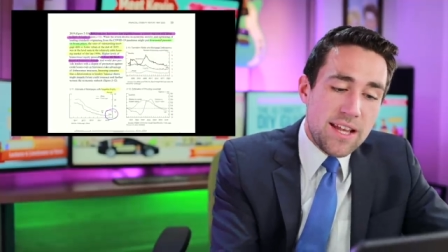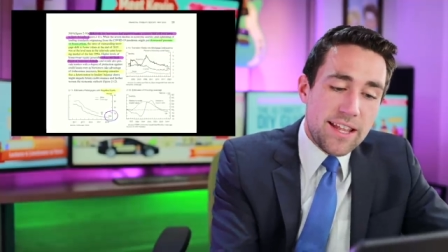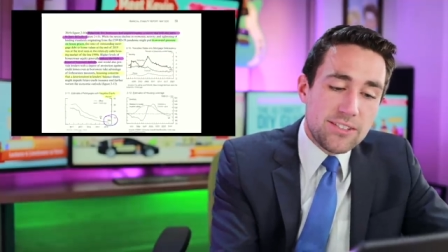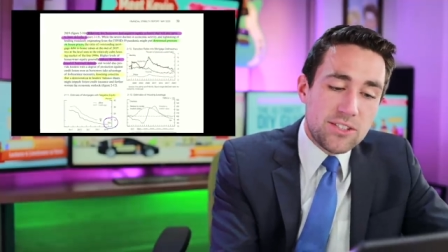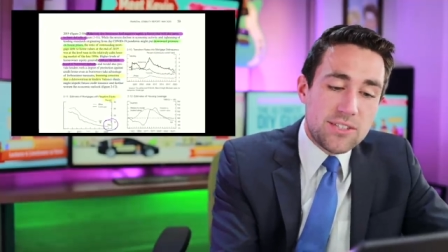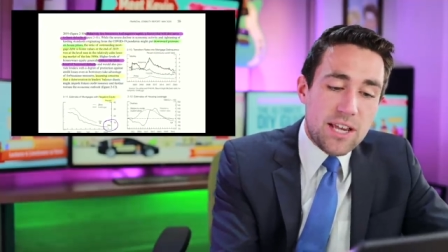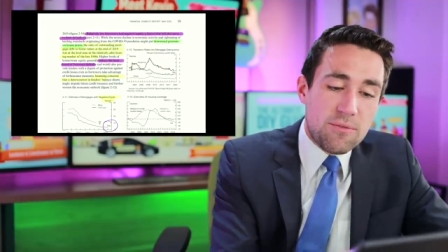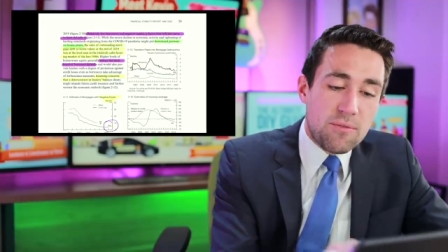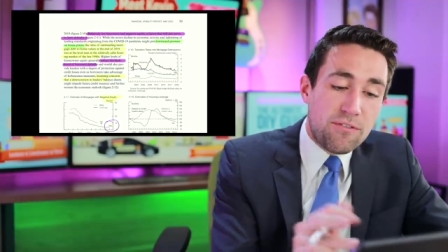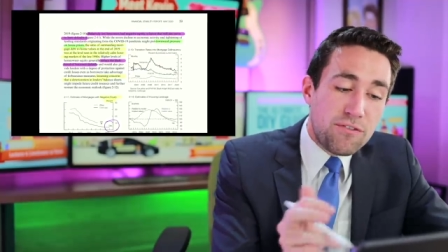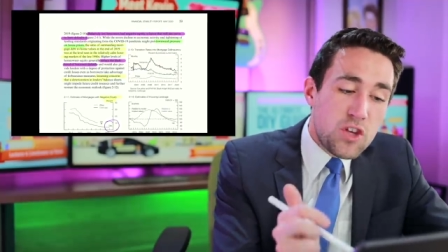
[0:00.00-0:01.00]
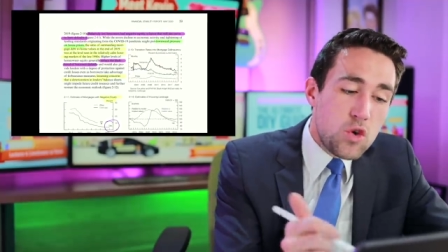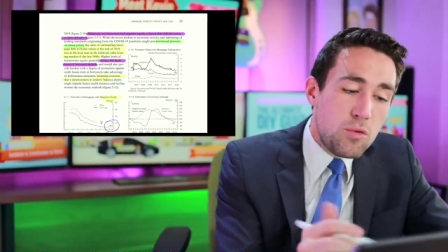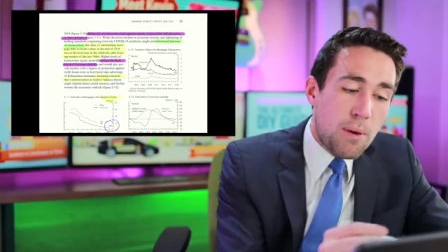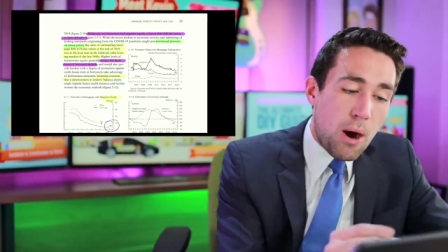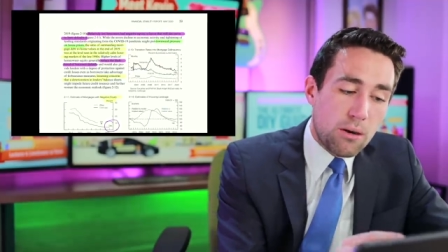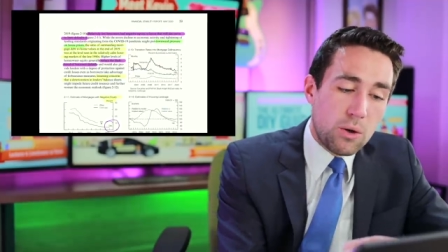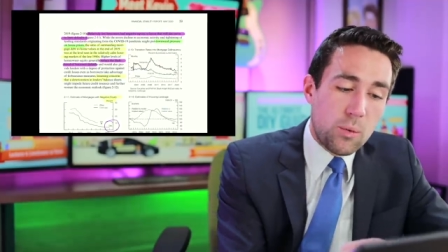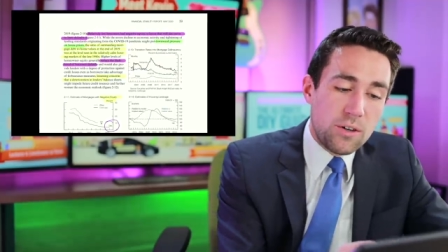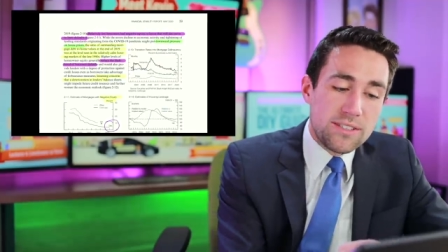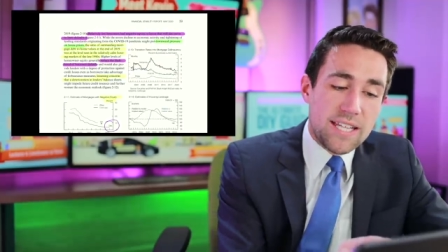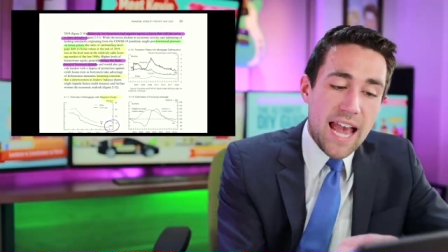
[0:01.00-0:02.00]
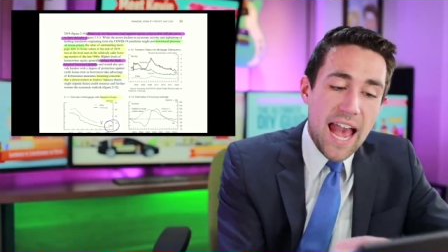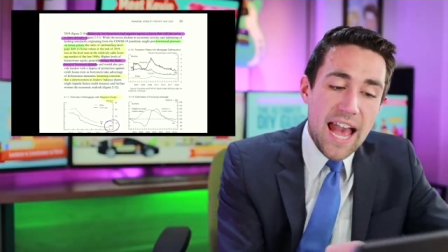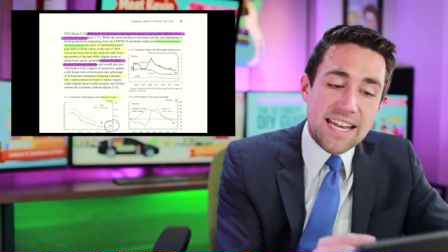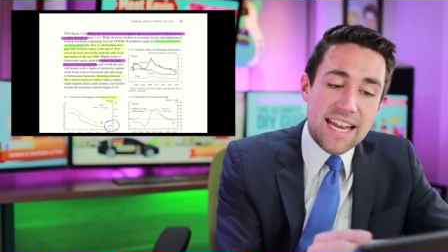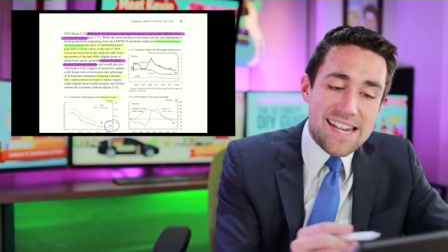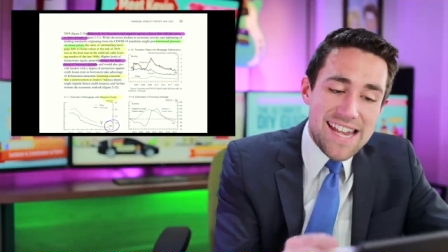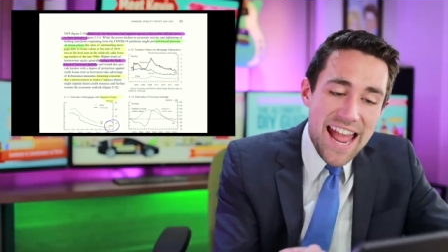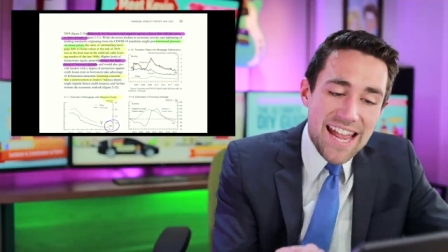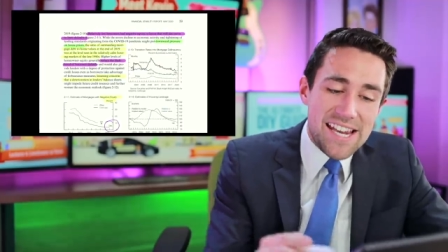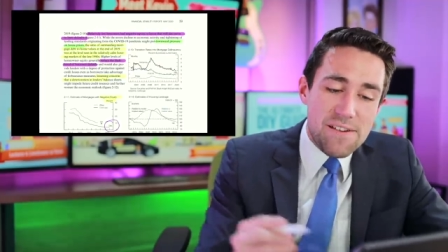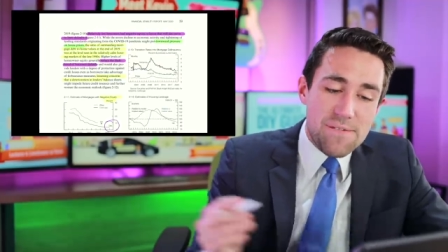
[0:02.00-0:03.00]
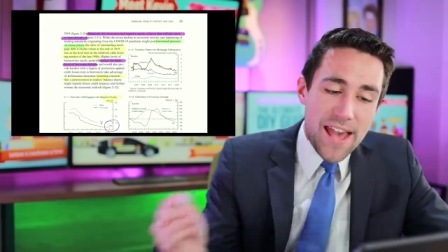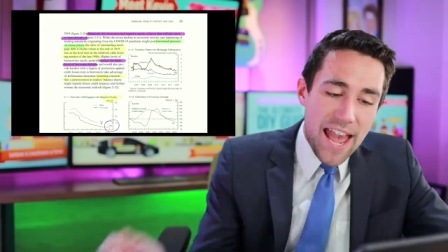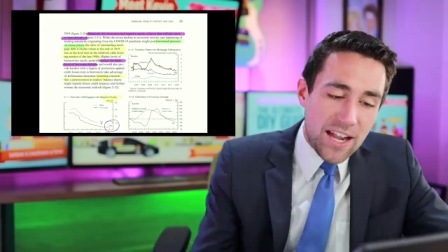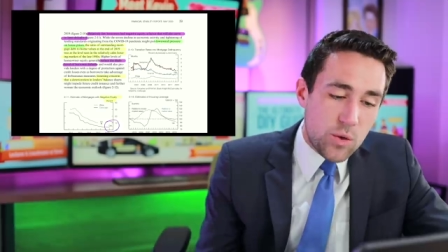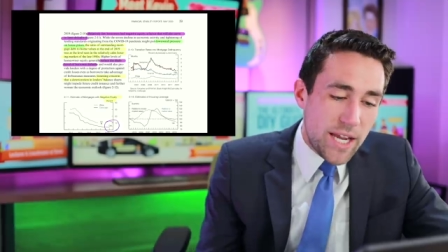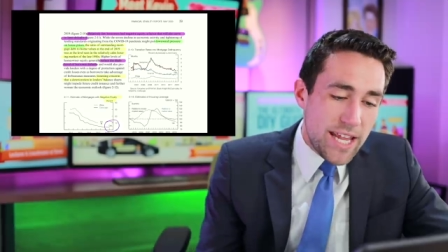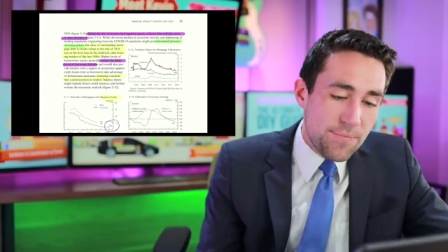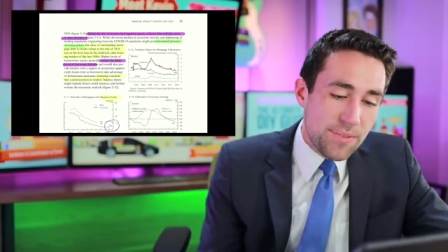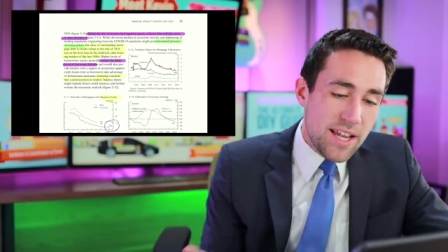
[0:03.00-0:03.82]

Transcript: They also said few borrowers had negative equity